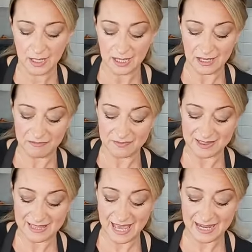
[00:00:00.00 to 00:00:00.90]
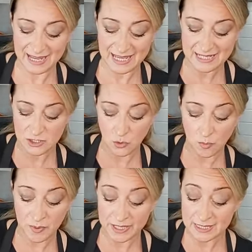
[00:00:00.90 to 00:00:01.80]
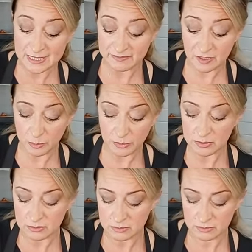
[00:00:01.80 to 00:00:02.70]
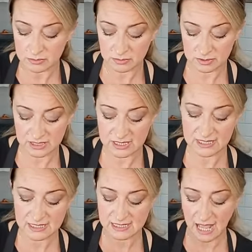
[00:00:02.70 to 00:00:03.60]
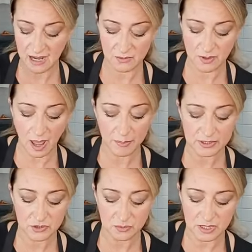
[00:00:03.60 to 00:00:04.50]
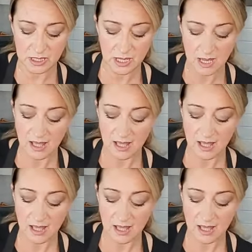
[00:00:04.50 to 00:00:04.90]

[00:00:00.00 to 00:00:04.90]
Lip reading: If there is no Merkins available, this is exactly what happened to me.